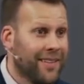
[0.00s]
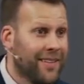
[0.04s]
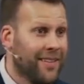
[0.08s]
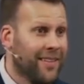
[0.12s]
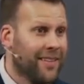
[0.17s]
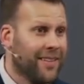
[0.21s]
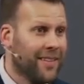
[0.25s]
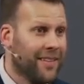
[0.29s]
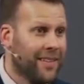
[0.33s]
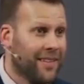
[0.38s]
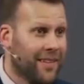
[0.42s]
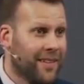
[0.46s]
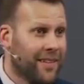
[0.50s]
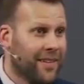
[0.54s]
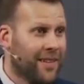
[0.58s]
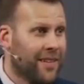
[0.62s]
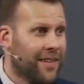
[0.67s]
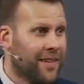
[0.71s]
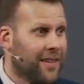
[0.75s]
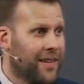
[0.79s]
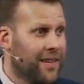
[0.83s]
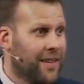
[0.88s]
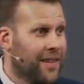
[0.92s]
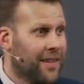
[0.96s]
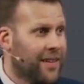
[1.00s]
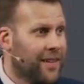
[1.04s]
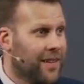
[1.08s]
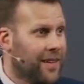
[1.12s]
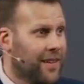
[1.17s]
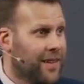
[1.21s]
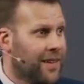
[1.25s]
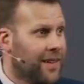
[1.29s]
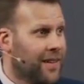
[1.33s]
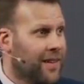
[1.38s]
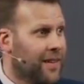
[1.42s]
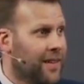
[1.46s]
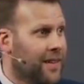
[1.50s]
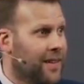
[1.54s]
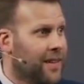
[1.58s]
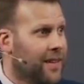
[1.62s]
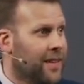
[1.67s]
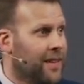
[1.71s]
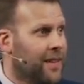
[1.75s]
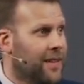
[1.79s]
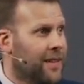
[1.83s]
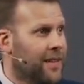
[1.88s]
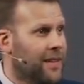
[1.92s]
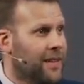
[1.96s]

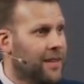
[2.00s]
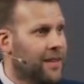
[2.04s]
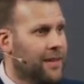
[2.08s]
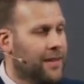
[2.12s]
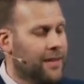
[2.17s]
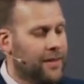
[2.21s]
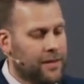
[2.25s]
(silence)